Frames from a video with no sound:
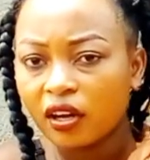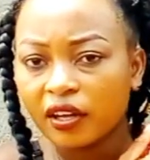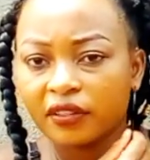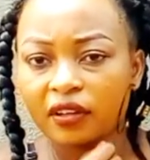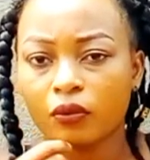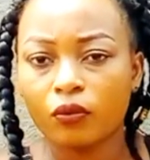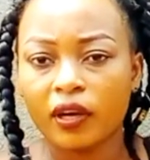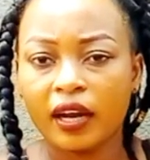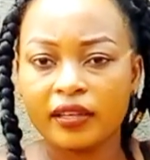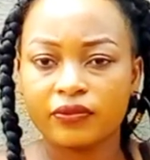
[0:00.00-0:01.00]
I think
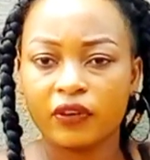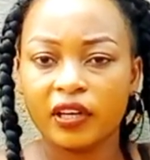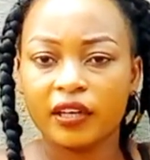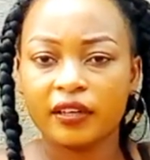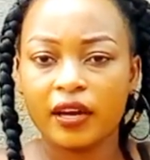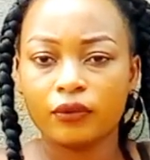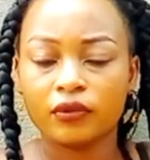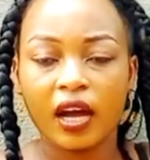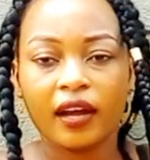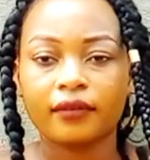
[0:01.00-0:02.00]
one has fallen down.
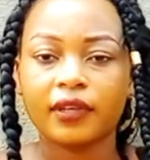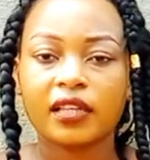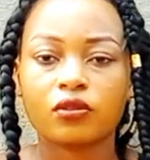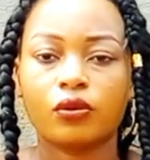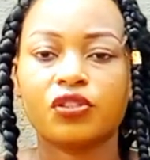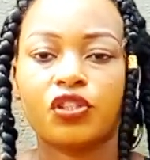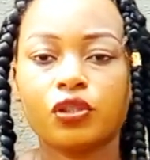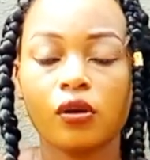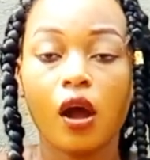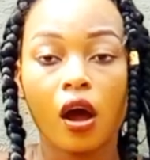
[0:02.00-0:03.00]
Ah, let's continue.